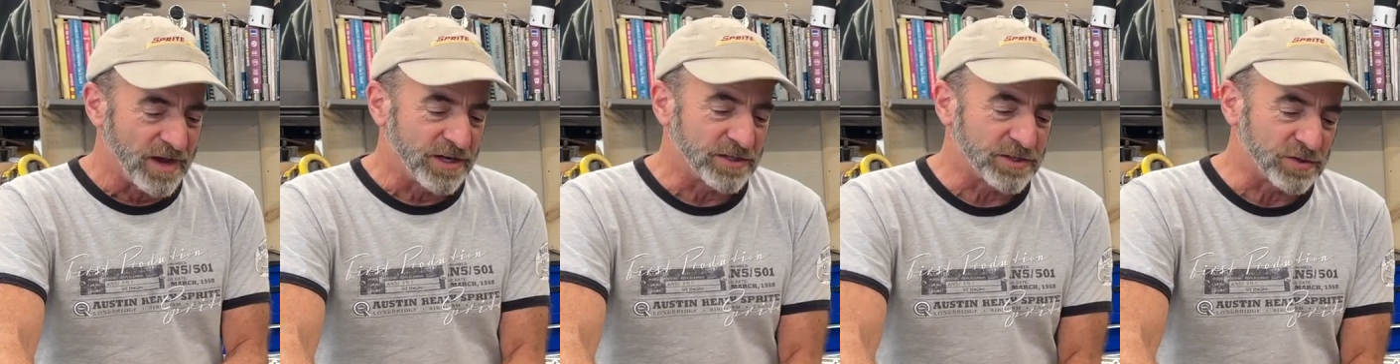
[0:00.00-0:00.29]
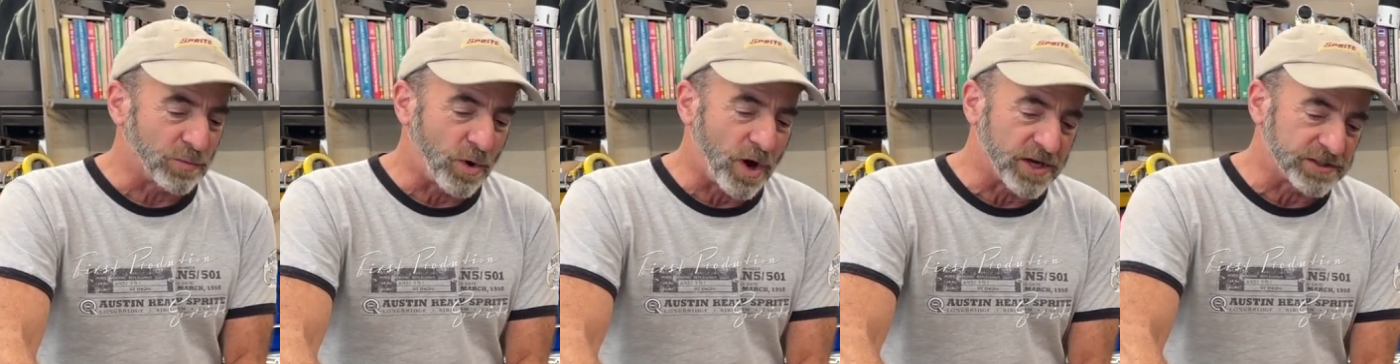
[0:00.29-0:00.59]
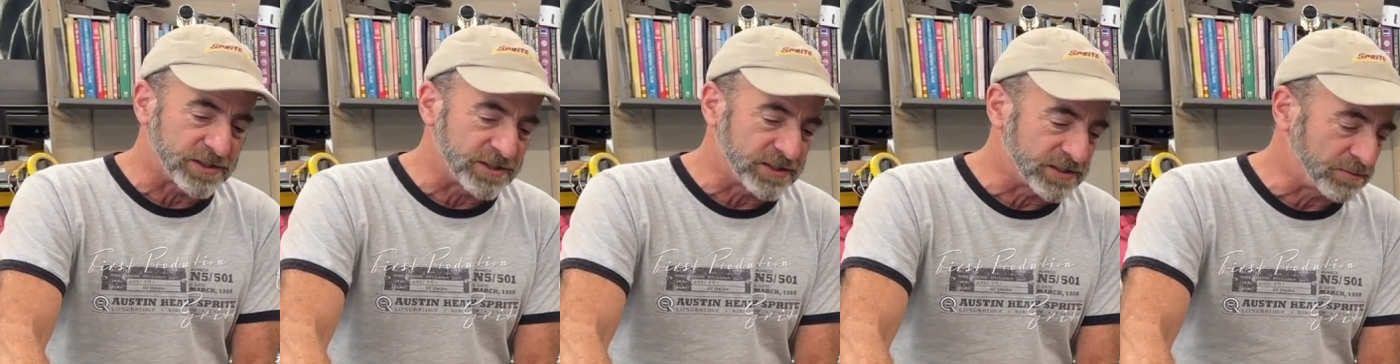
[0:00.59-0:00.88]

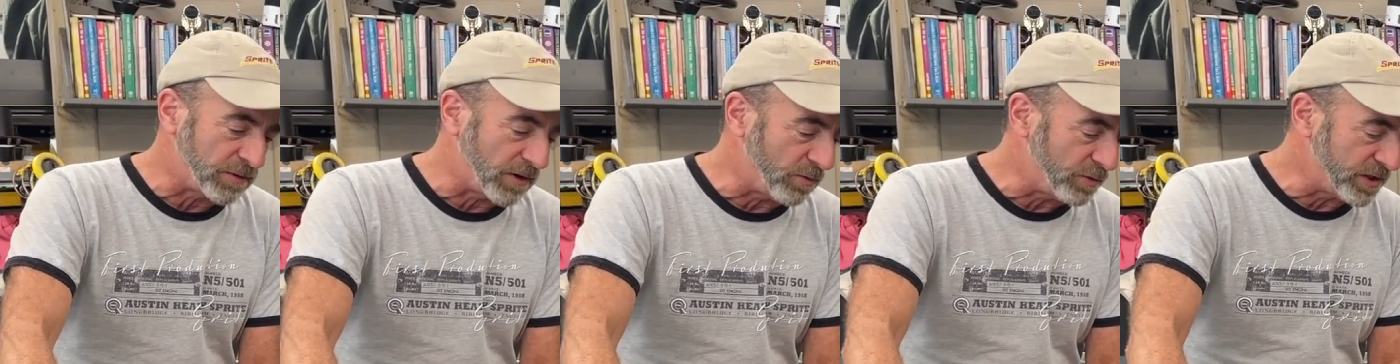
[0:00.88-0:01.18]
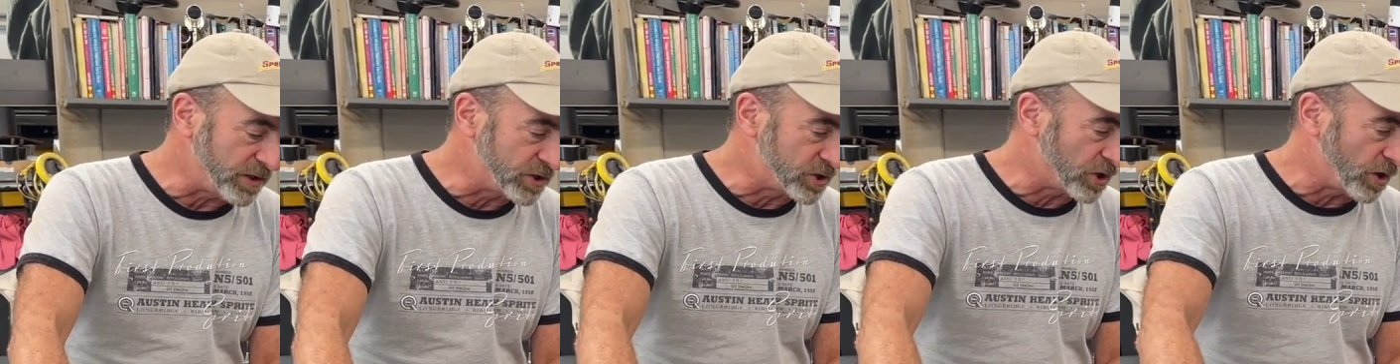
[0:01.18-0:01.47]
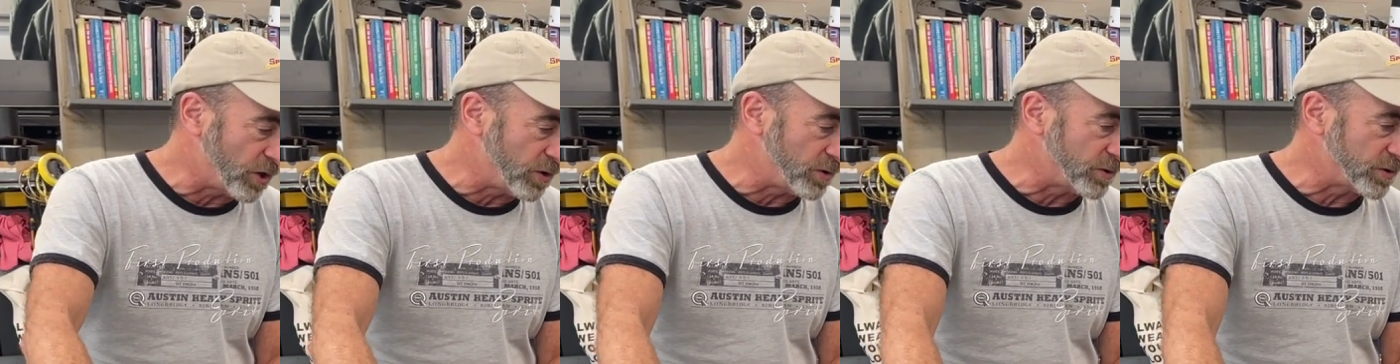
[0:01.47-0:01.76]
swatches, but we
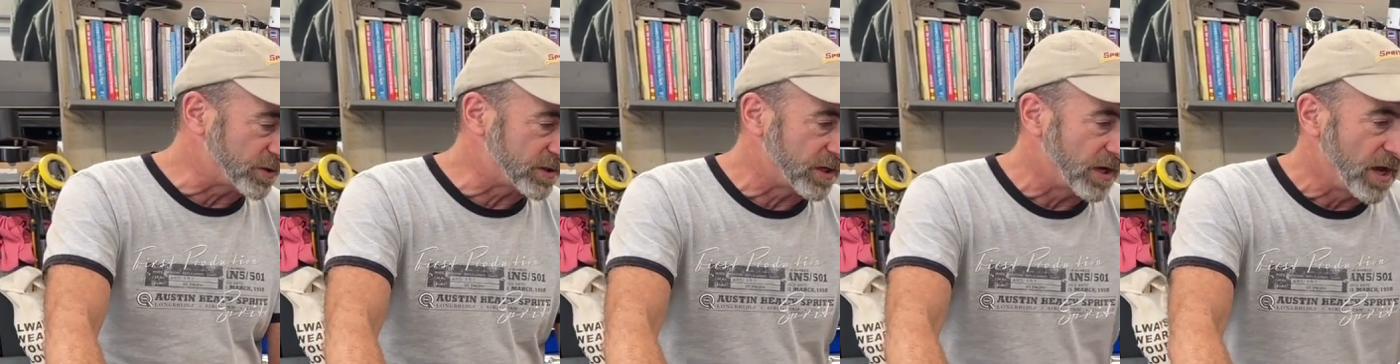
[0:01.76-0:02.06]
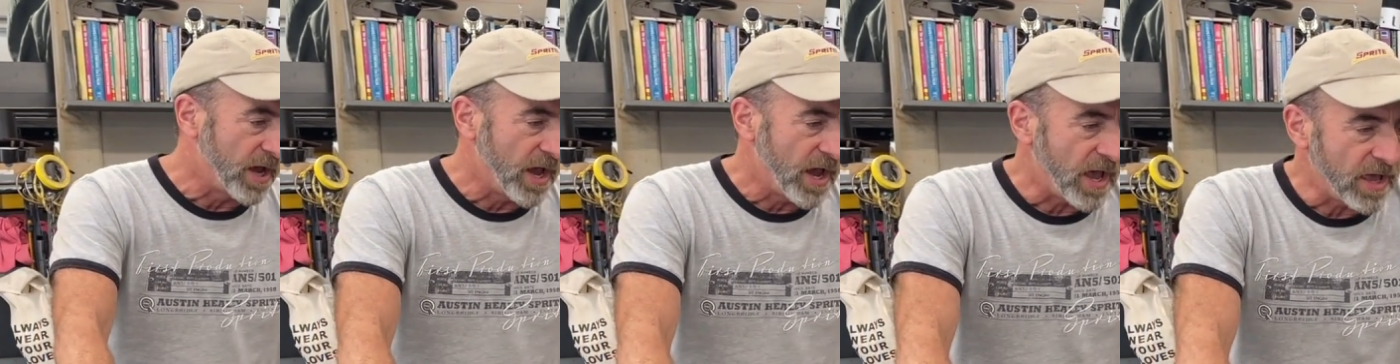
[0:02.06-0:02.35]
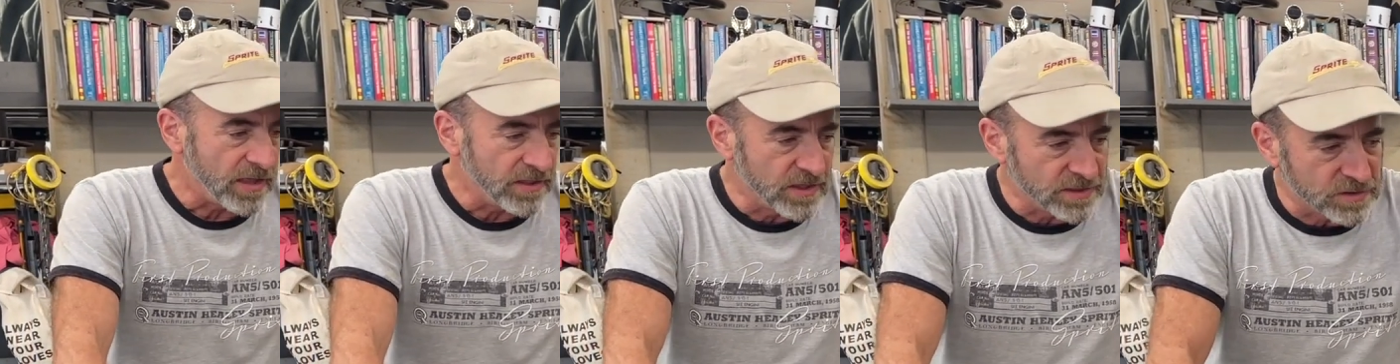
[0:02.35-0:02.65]
chose
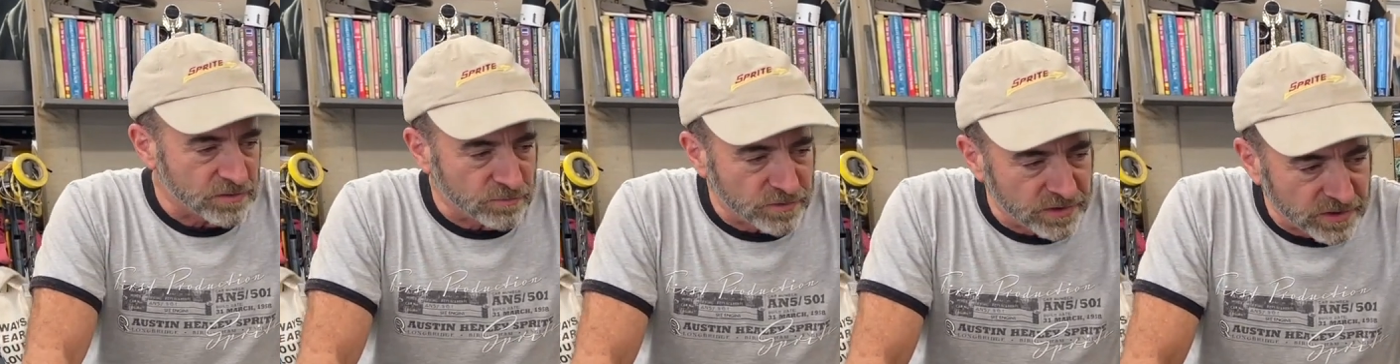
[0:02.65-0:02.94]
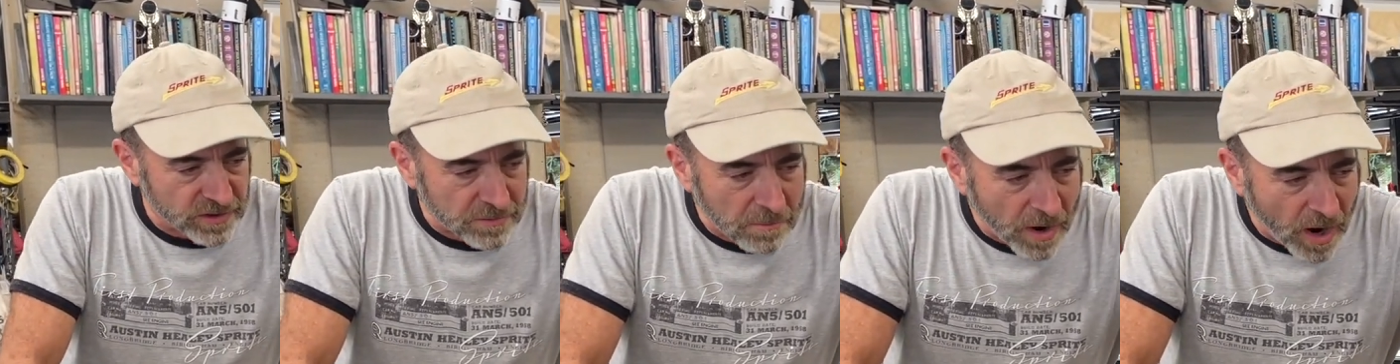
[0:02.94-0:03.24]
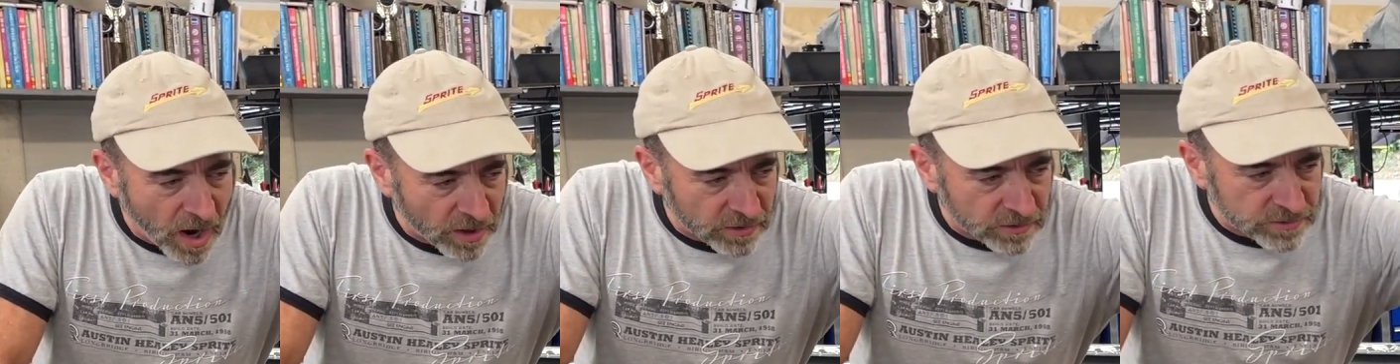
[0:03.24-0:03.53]
this really
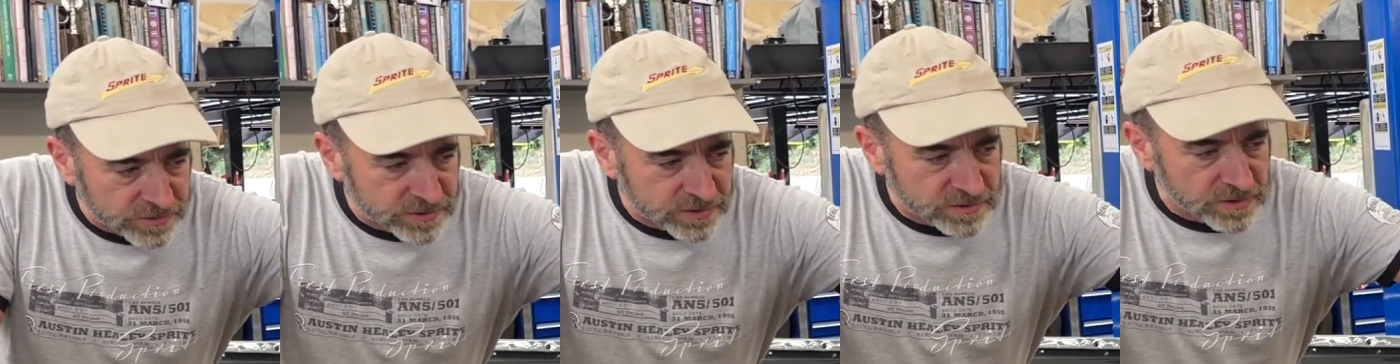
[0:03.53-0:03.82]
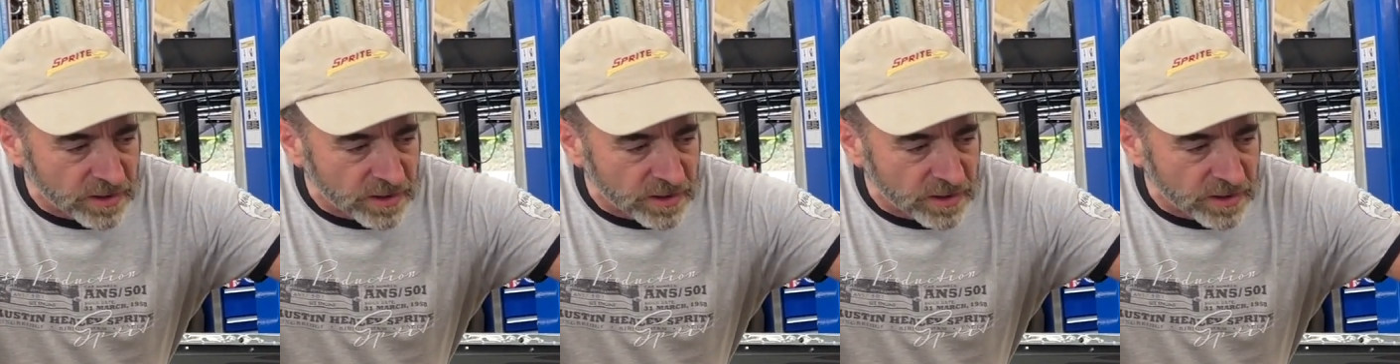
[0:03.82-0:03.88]
modeled,